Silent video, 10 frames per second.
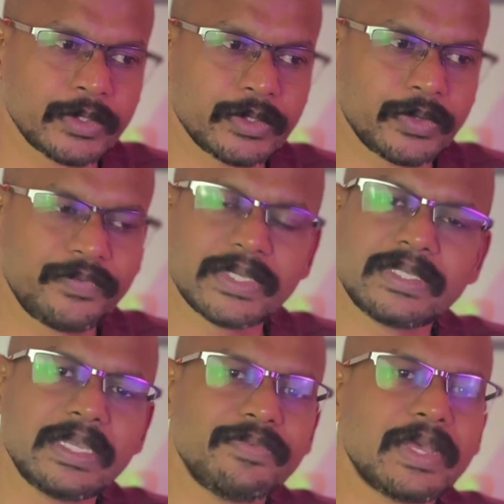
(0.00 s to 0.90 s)
So
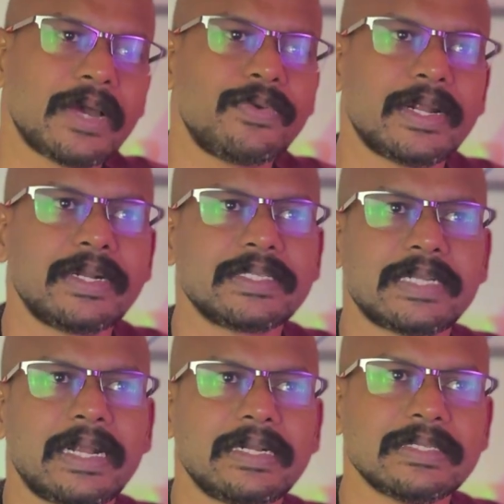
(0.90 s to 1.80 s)
first thing we have to
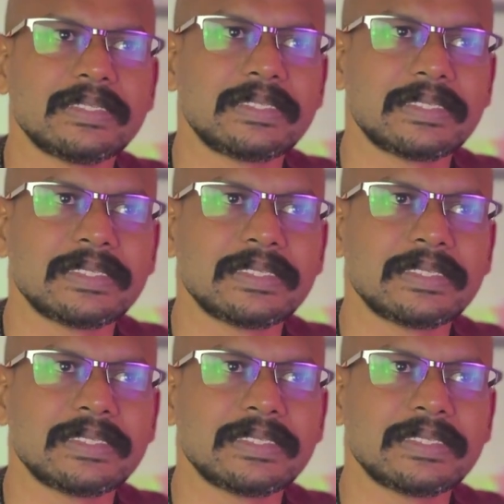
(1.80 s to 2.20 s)
understand is,